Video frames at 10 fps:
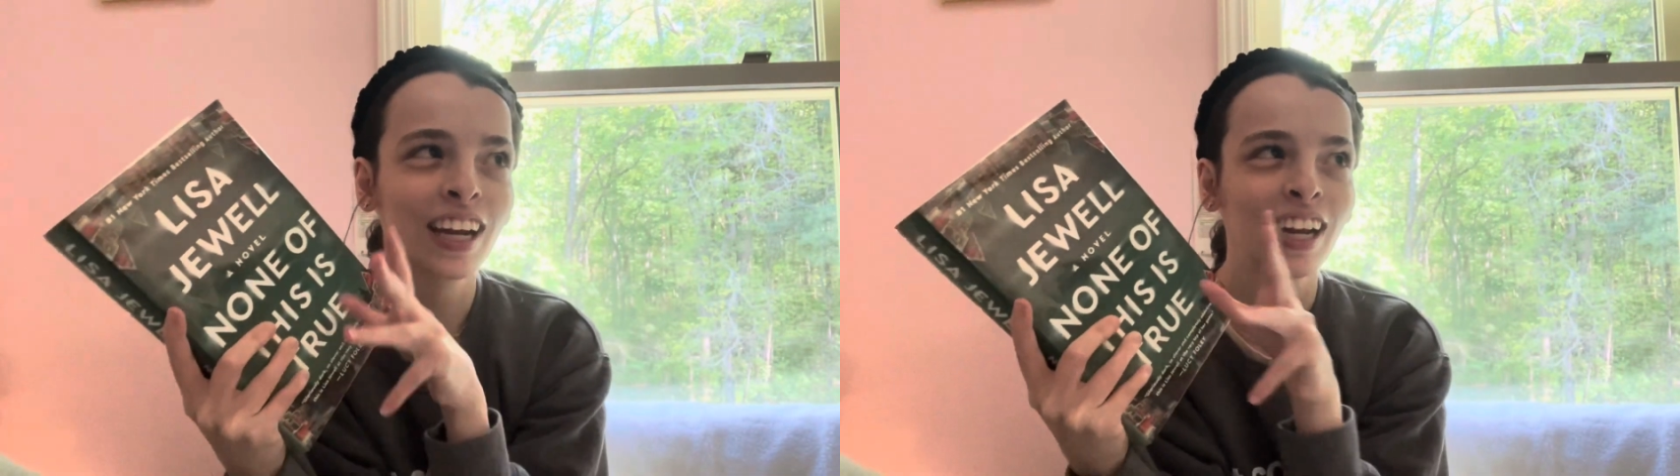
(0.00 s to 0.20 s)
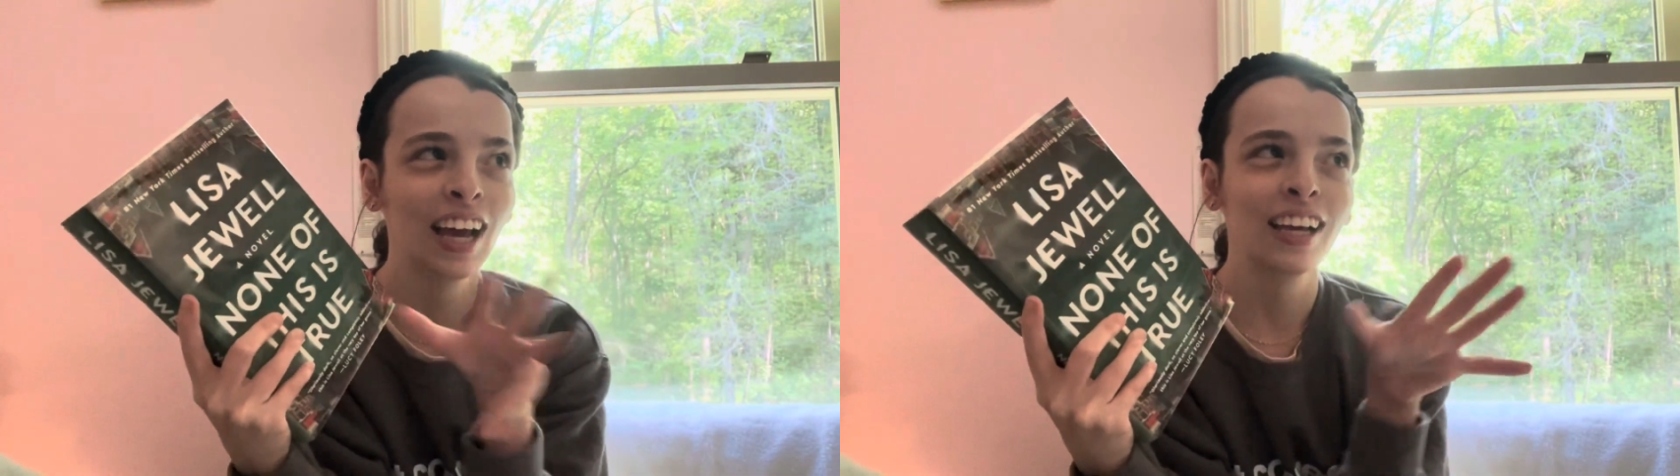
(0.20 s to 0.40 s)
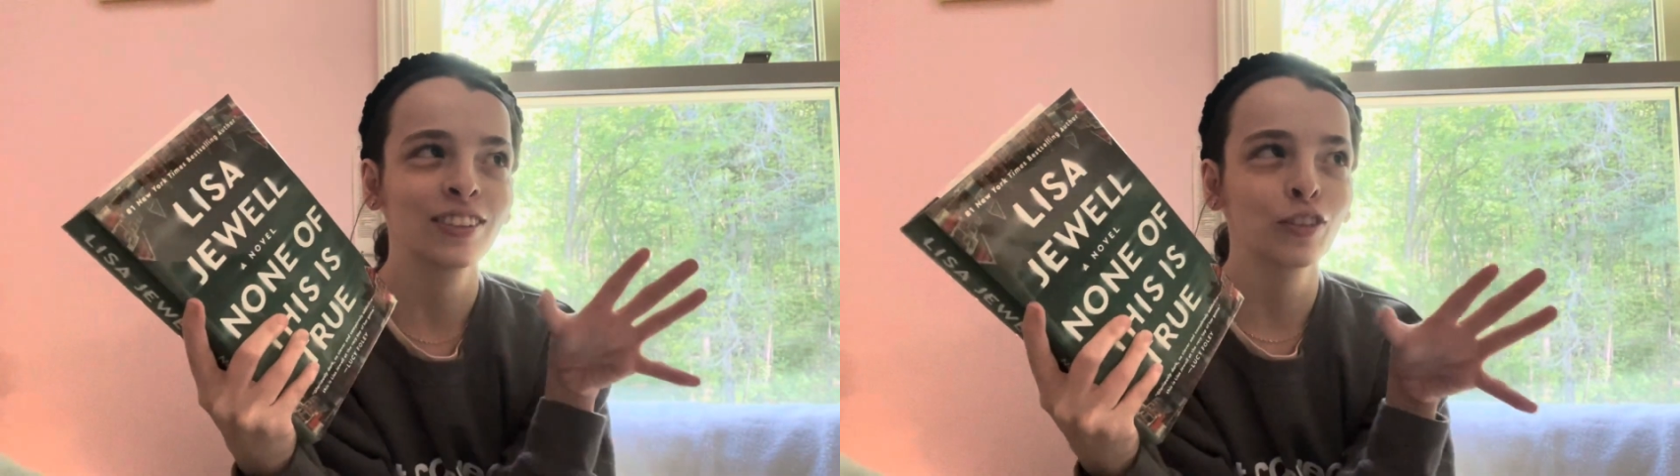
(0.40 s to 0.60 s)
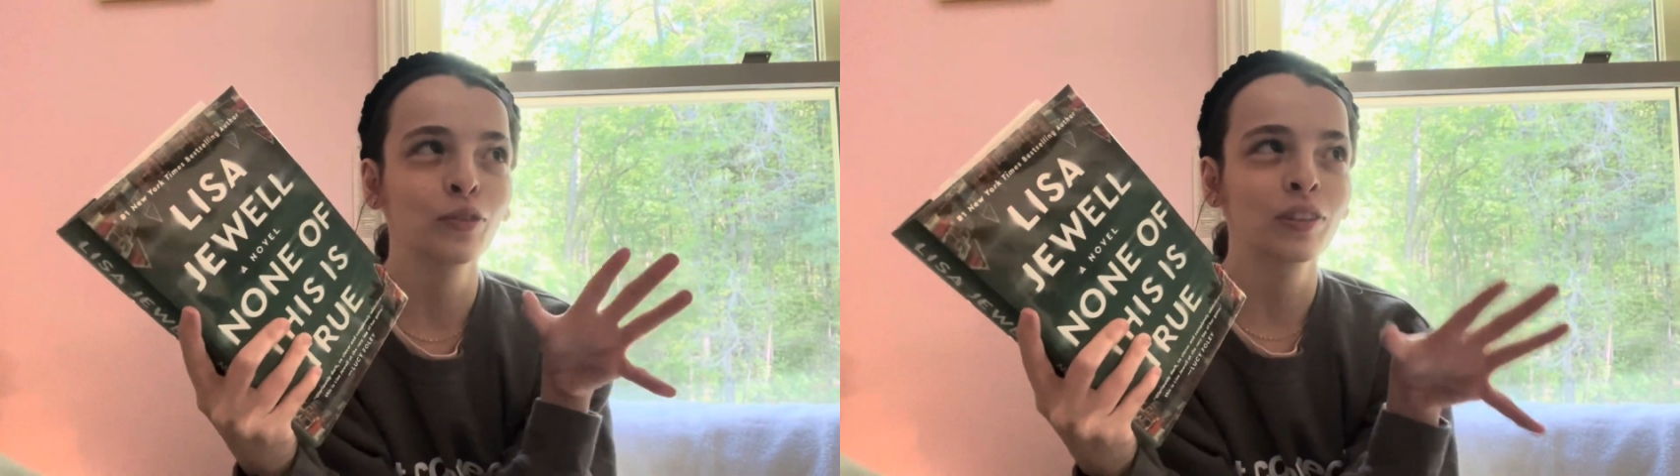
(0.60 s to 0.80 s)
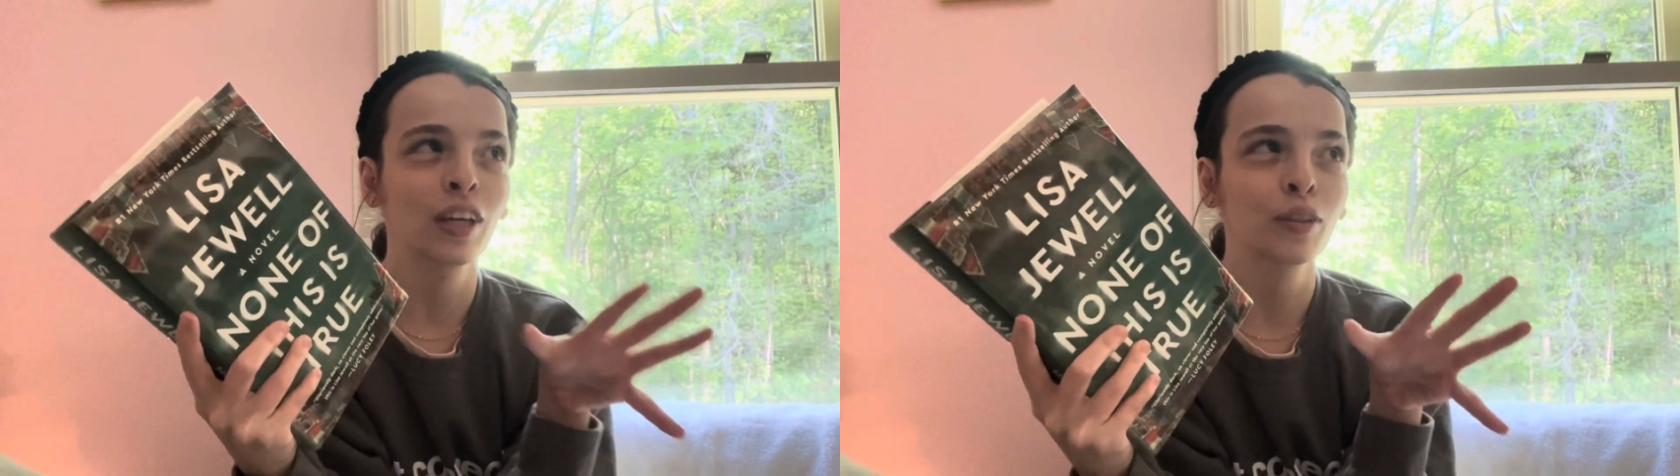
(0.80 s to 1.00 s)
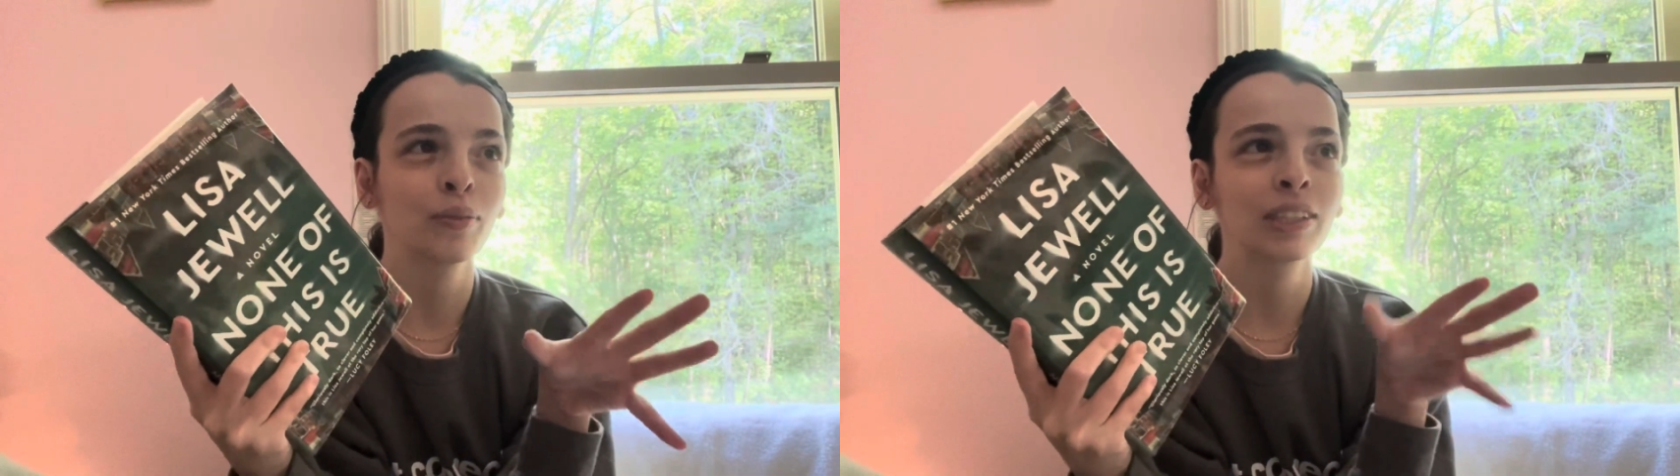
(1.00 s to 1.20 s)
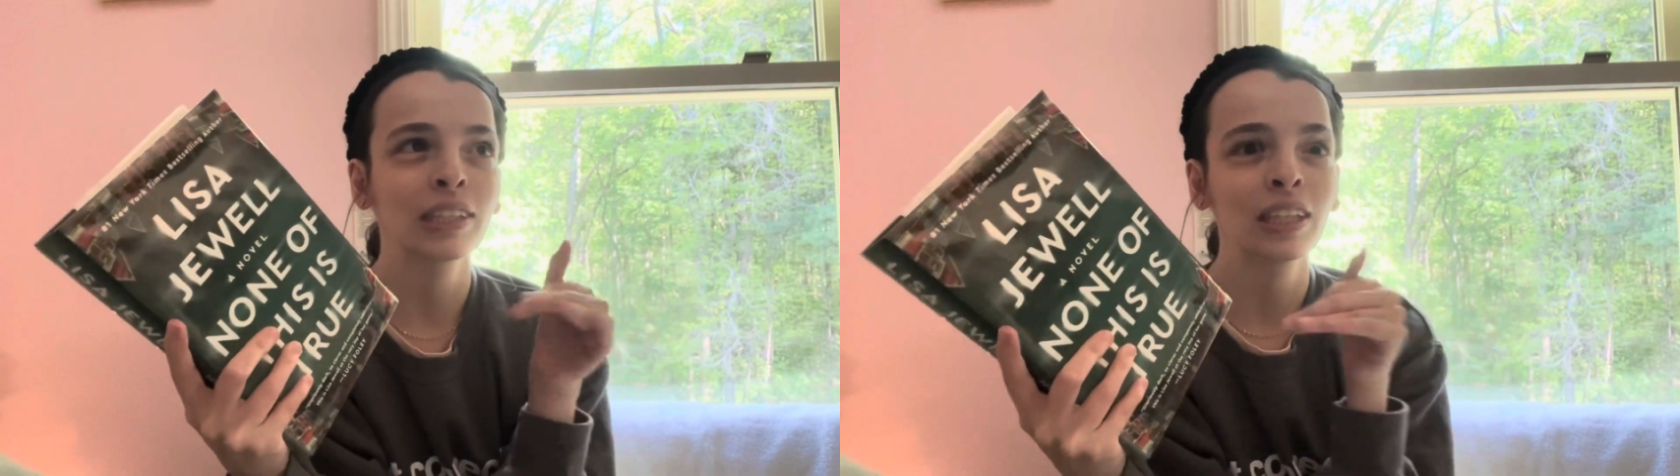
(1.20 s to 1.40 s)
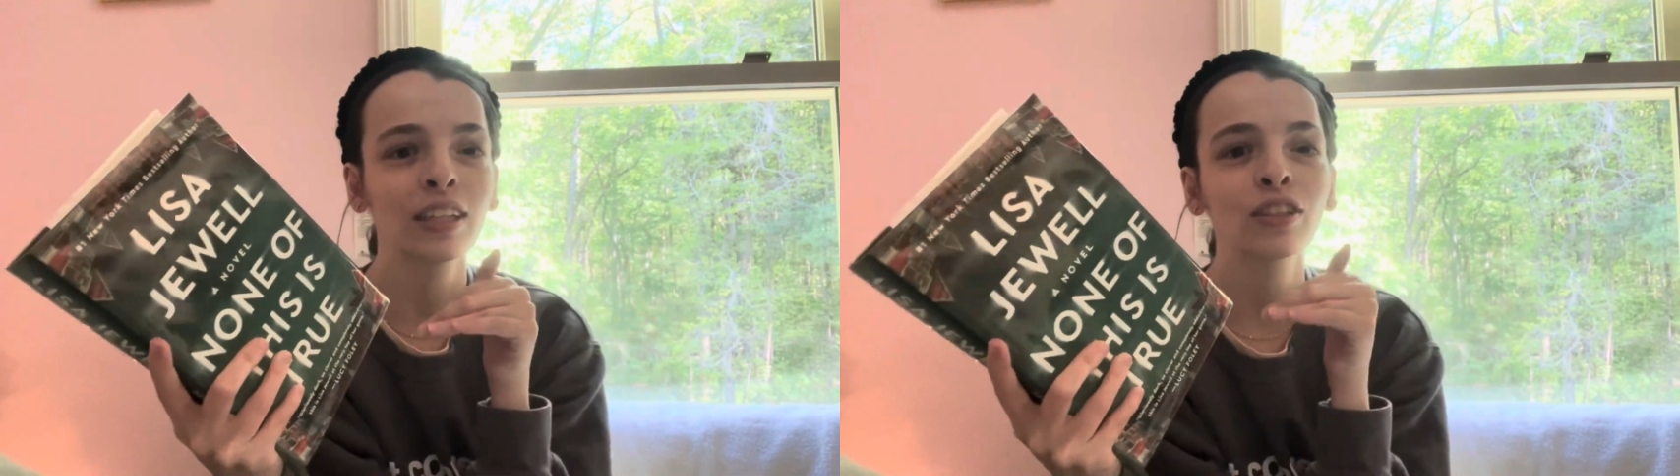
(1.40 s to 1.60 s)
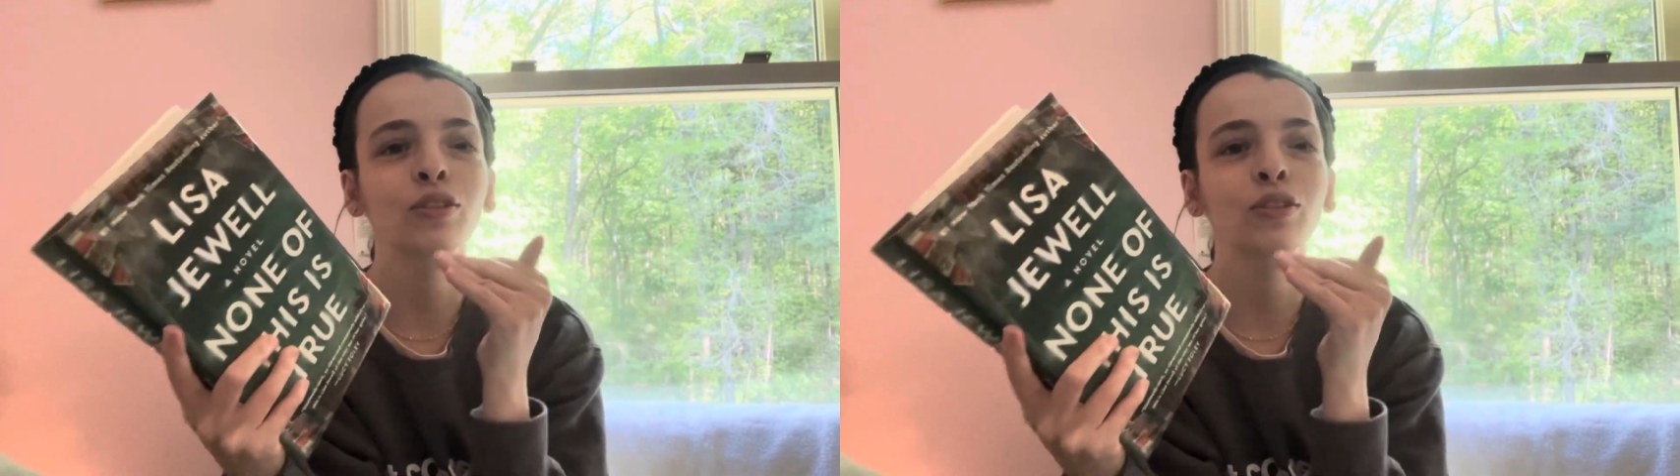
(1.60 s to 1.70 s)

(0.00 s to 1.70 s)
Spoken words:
it has those elements in it,